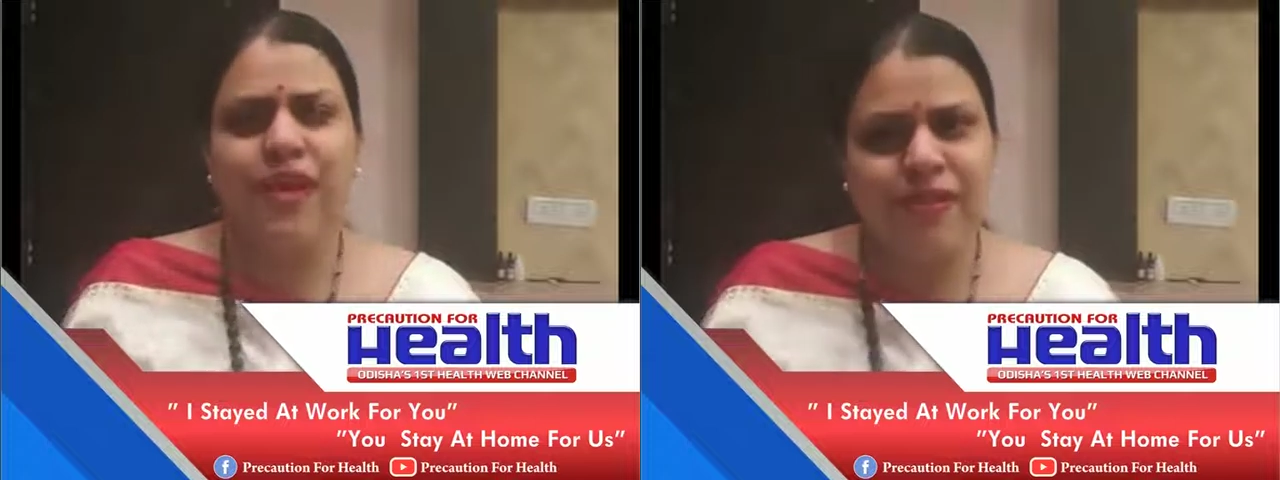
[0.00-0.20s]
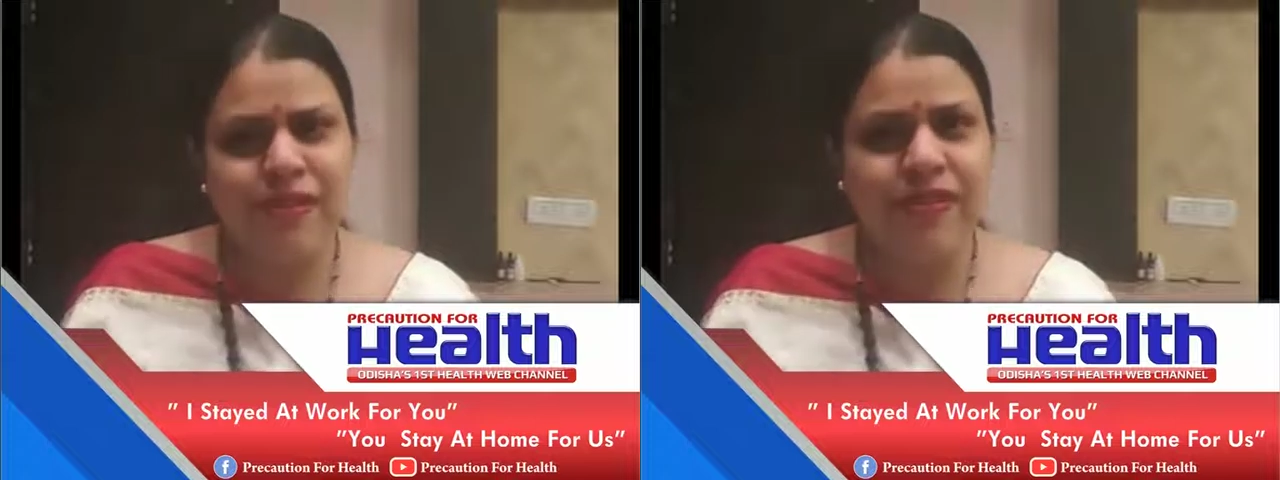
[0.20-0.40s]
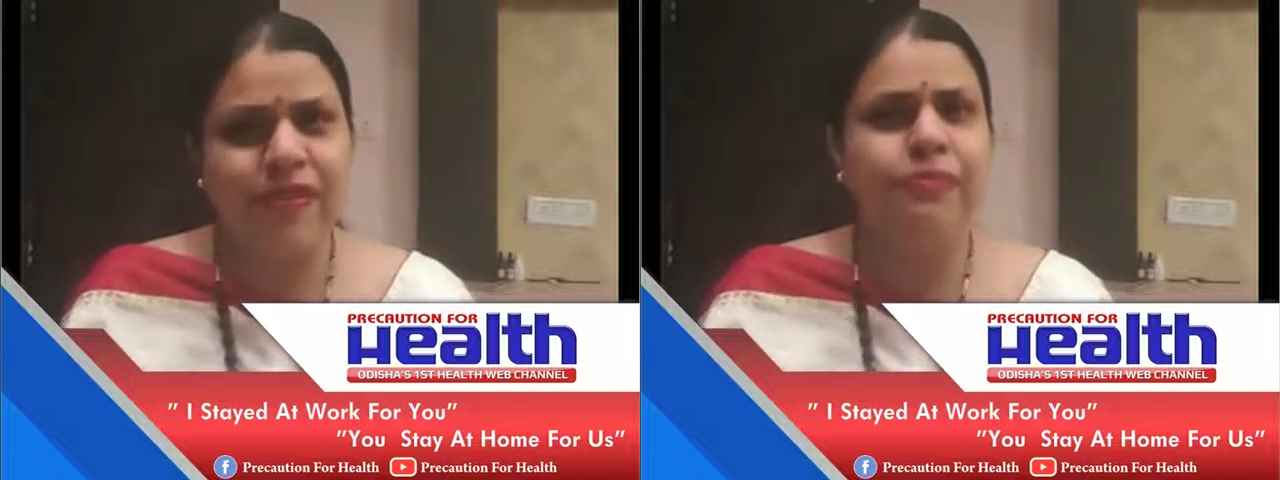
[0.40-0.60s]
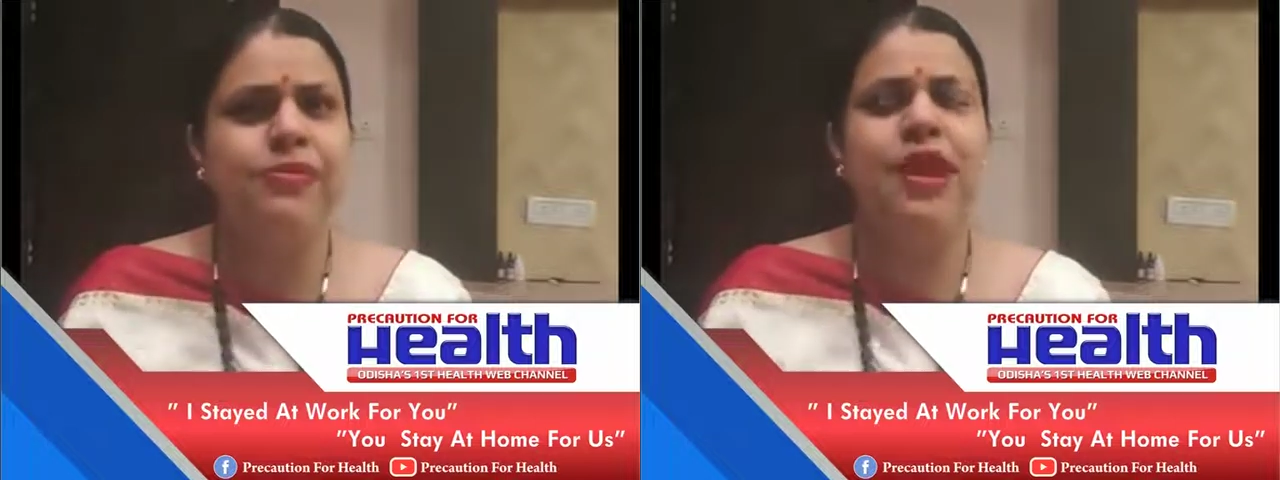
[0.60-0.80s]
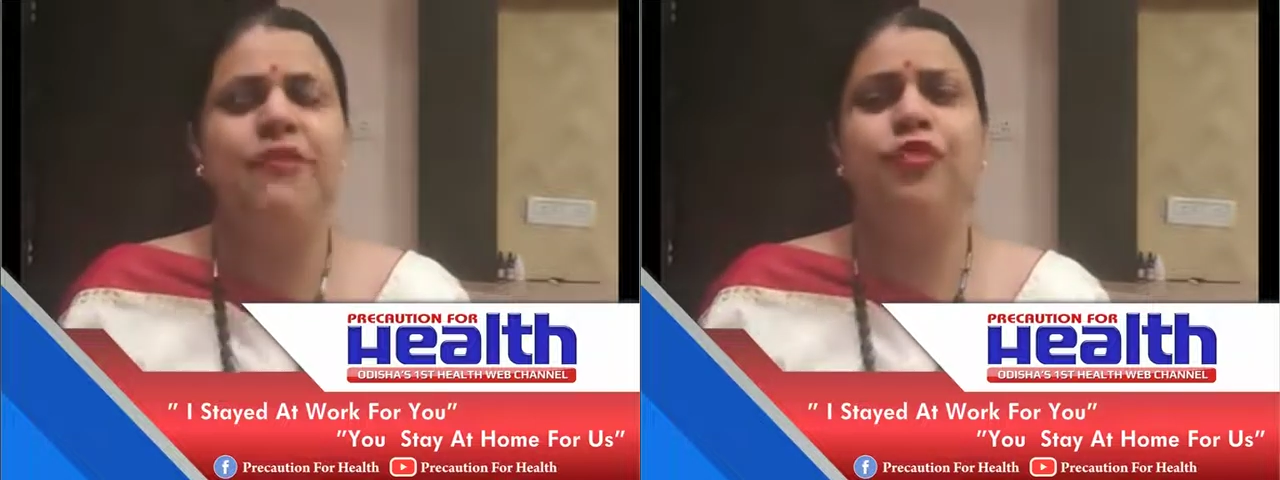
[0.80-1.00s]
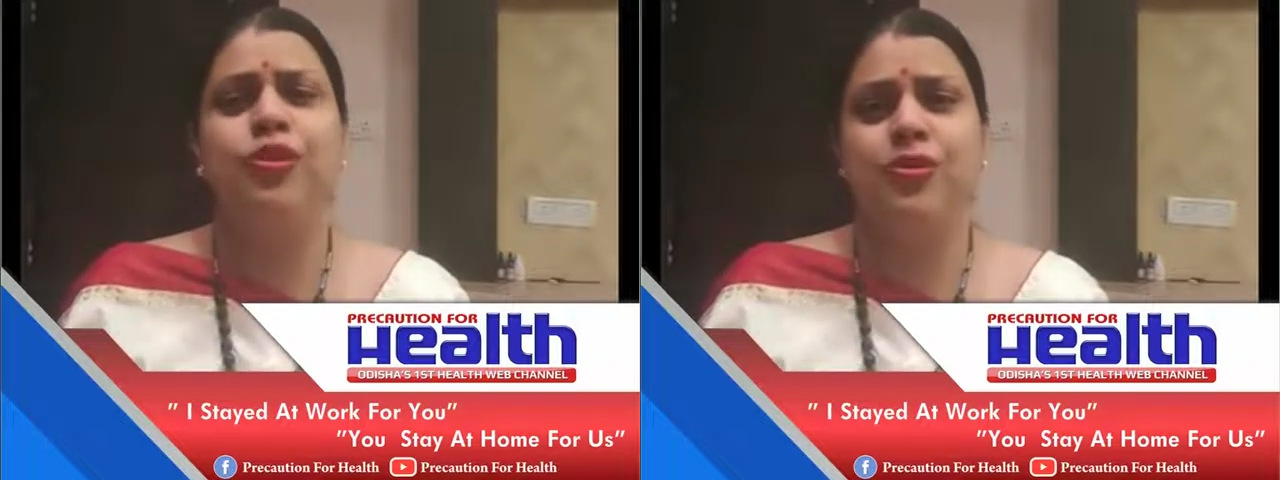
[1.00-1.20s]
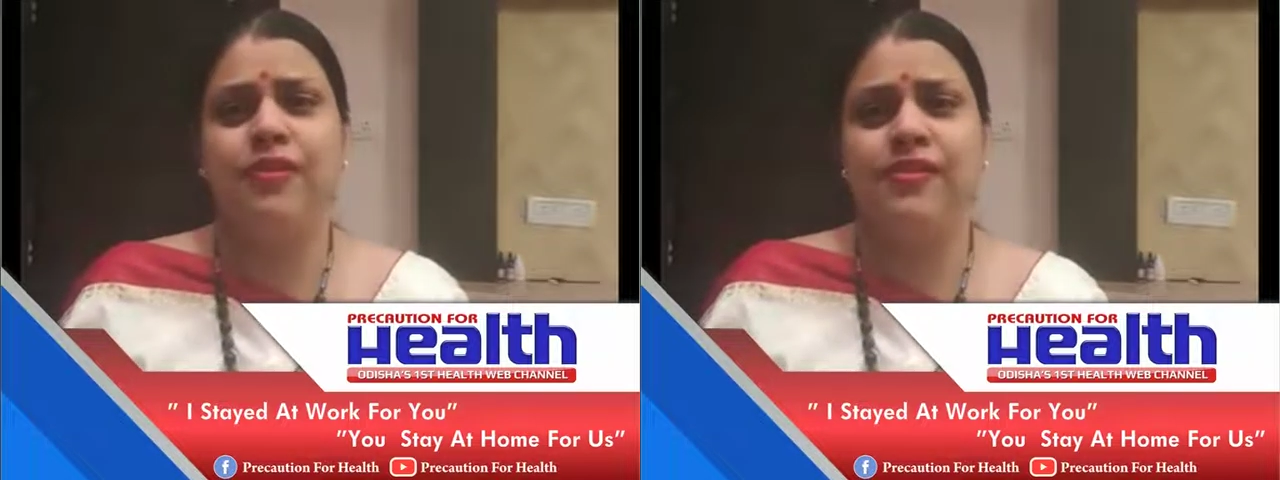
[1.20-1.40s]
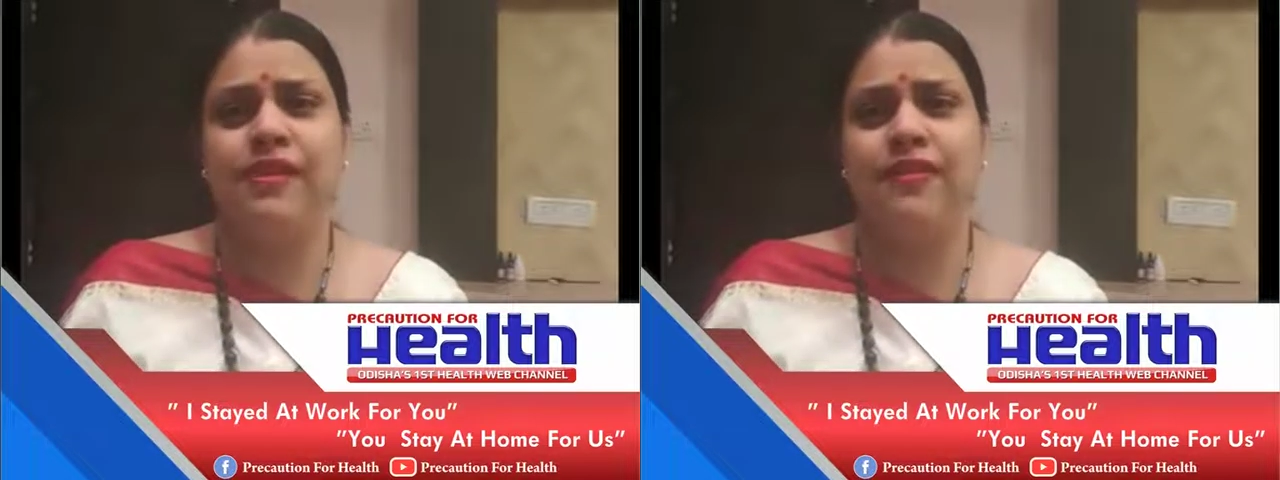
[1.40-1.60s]
out certain time for
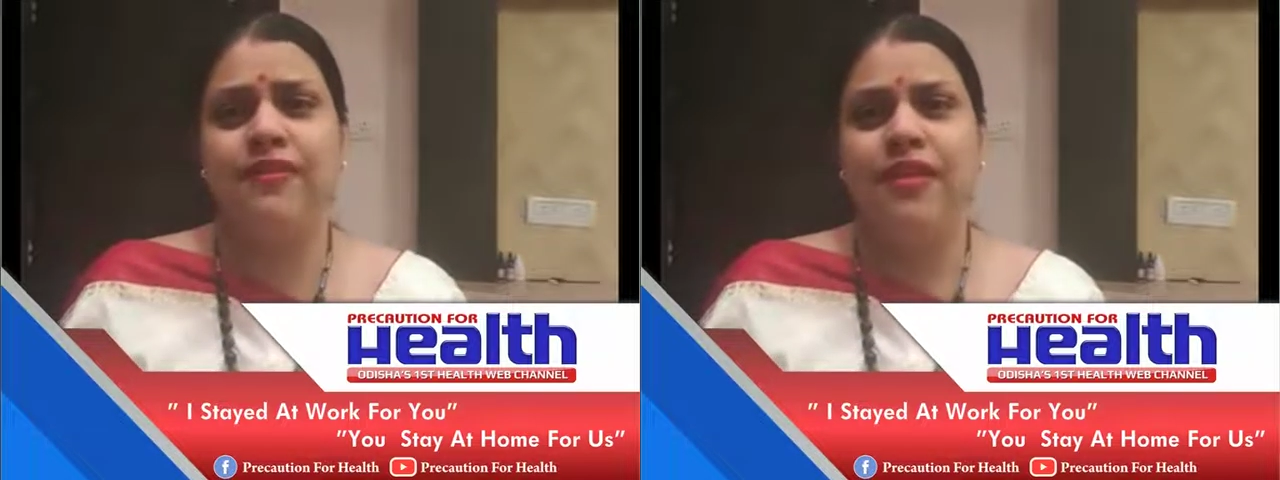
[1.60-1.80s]
yourself.